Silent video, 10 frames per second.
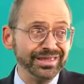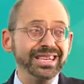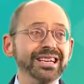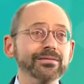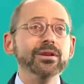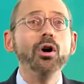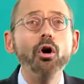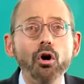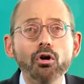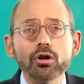and even
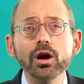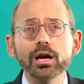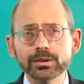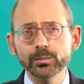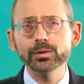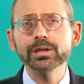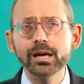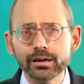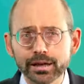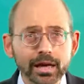all-cause
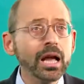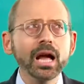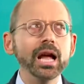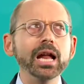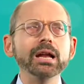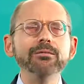mortality. And